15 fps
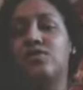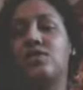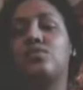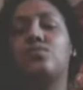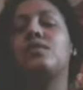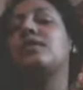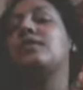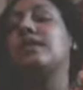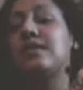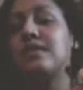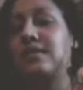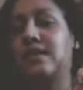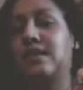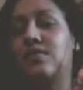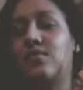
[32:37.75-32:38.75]
just
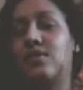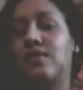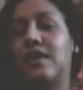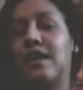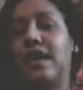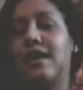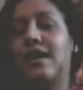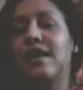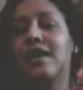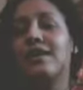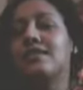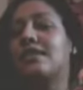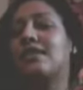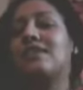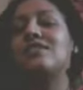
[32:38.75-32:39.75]
releasing for the day,
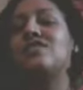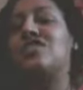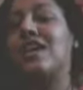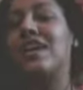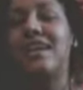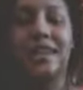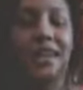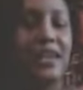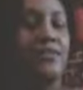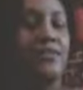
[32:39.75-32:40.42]
taking a giant